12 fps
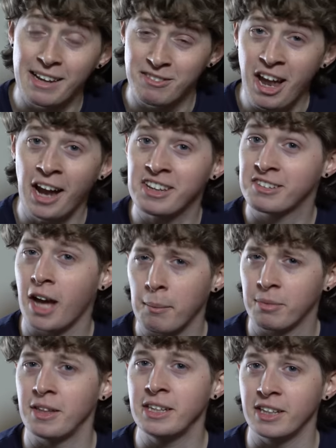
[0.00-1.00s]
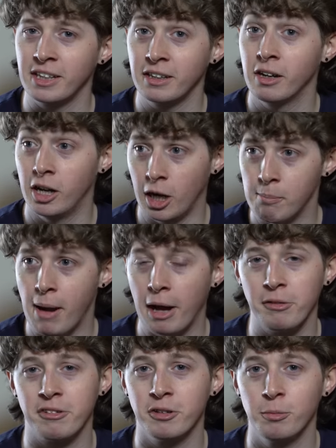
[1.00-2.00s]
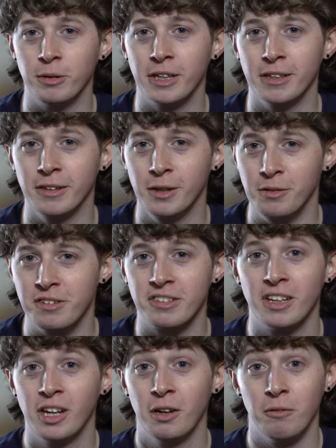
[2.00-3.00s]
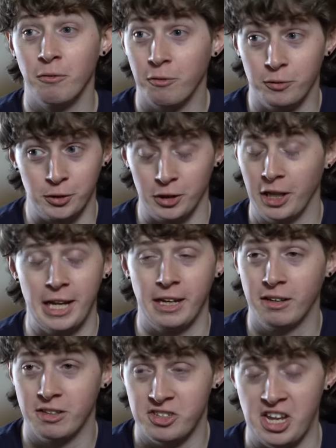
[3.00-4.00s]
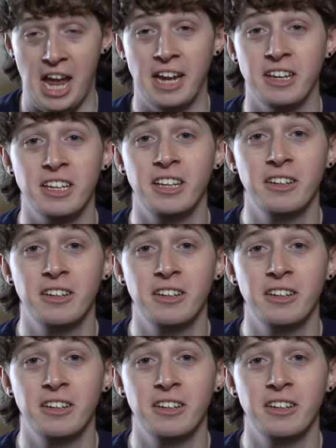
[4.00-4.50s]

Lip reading: I have not stopped thinking about superheroes for like 10